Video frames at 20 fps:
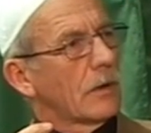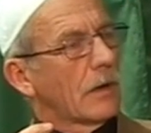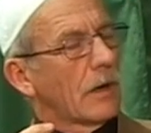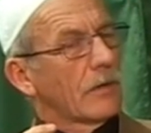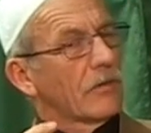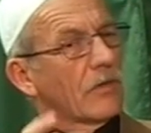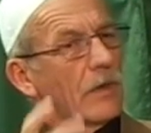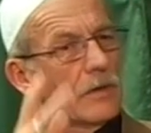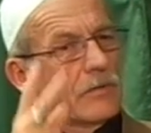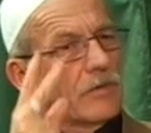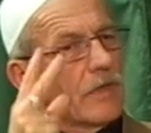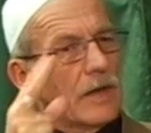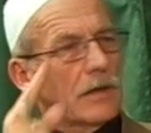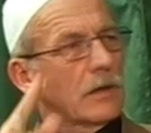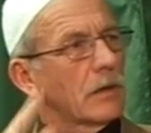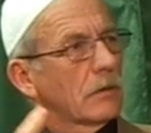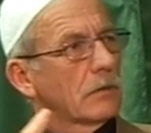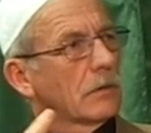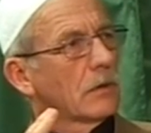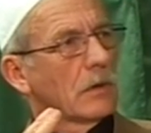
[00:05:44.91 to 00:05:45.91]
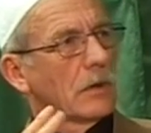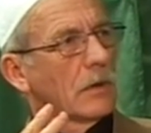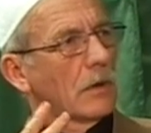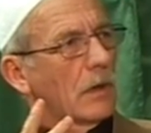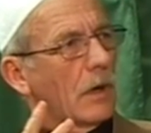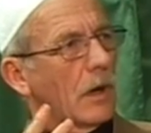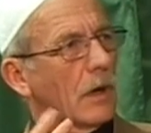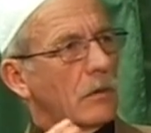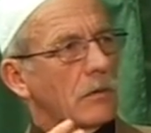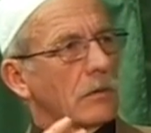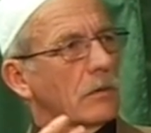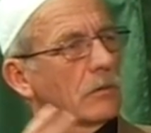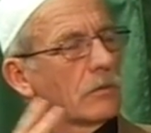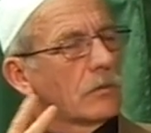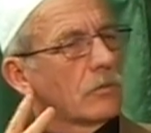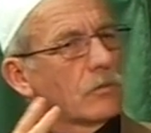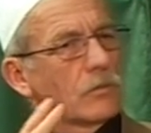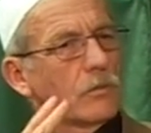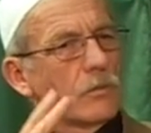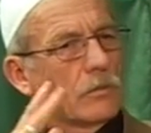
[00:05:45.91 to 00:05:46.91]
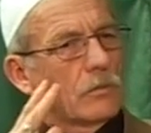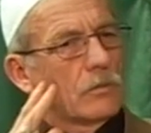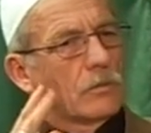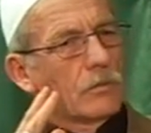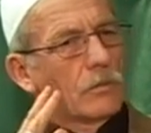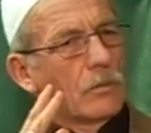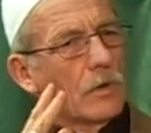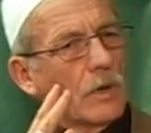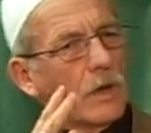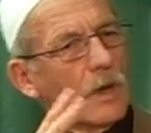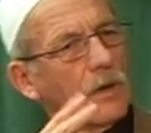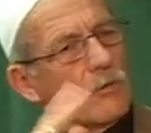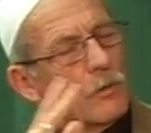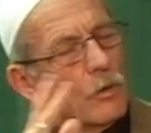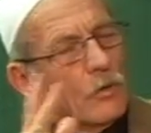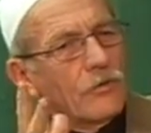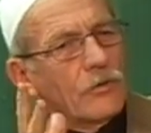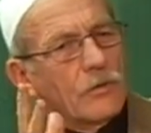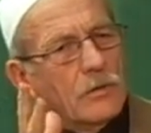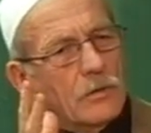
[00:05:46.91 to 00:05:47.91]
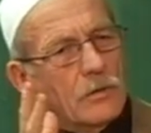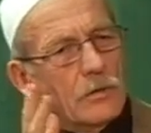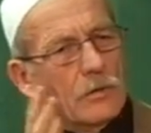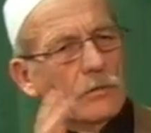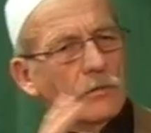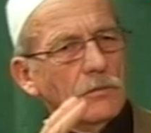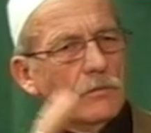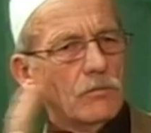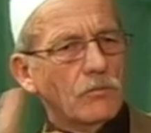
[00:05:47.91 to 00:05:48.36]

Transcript: And that, I've often